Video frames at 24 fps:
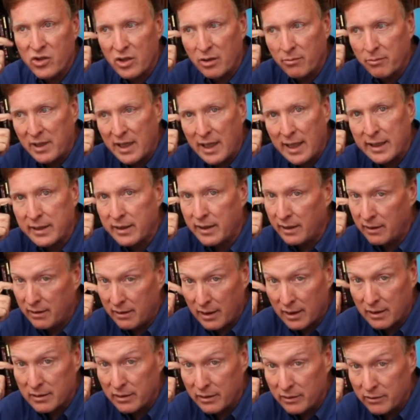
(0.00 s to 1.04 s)
some
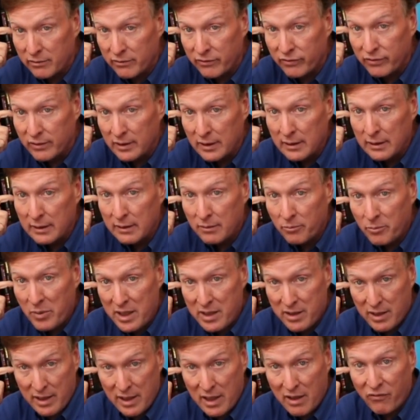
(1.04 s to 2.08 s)
non-conductive
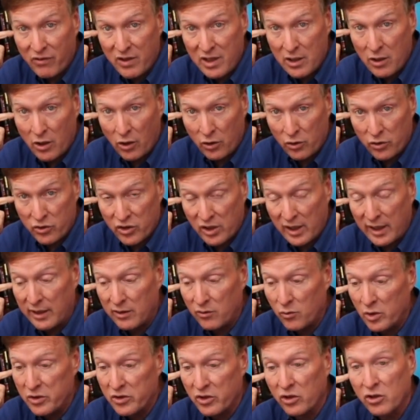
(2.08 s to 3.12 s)
PTFE hose
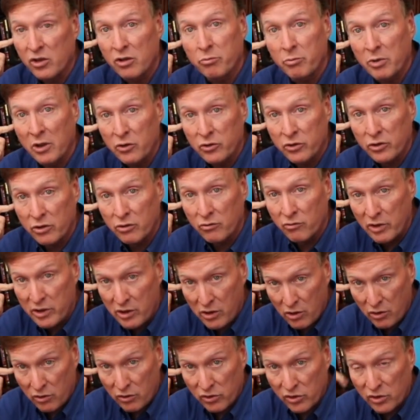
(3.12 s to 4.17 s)
end which is supposed to
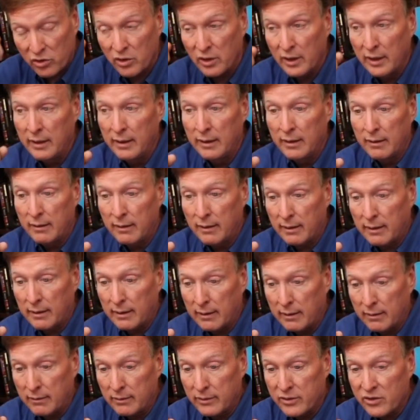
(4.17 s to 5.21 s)
reduce
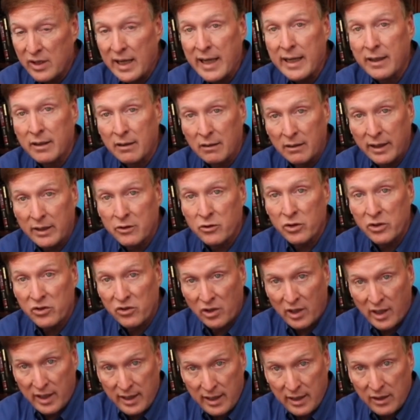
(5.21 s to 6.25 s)
static
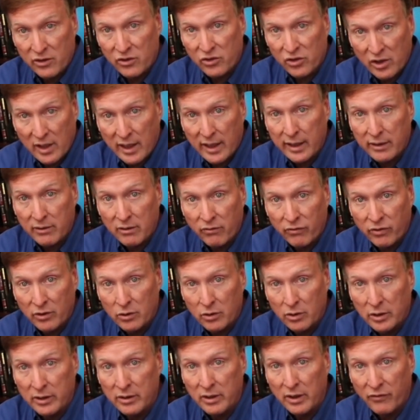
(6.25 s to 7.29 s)
electricity inside the fluid.